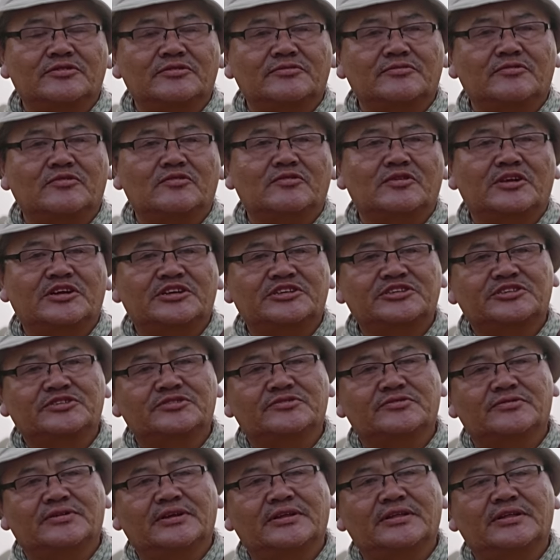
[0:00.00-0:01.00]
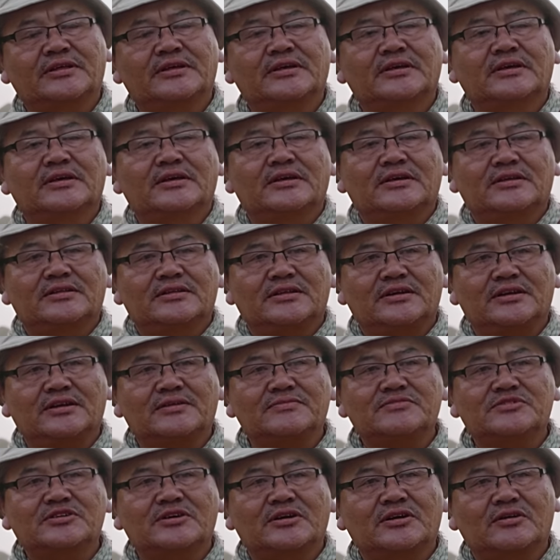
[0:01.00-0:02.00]
It's slightly smaller
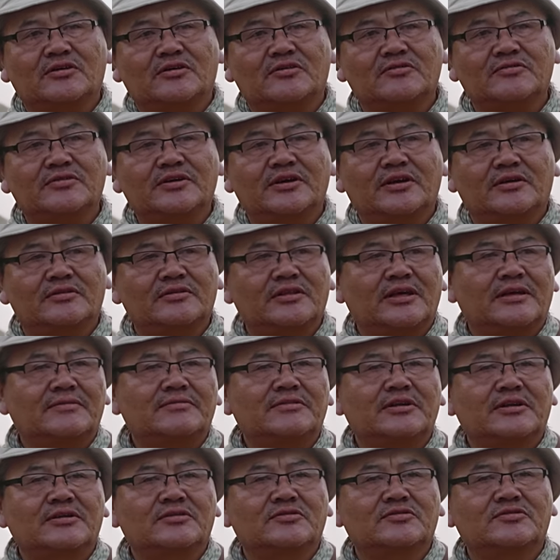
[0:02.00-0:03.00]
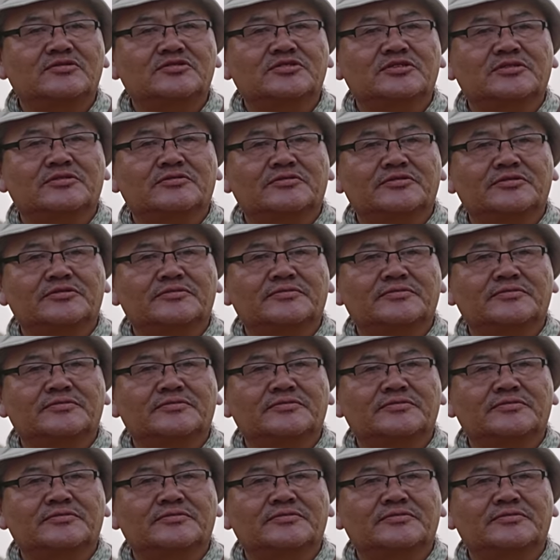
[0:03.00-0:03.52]
and lighter, but also more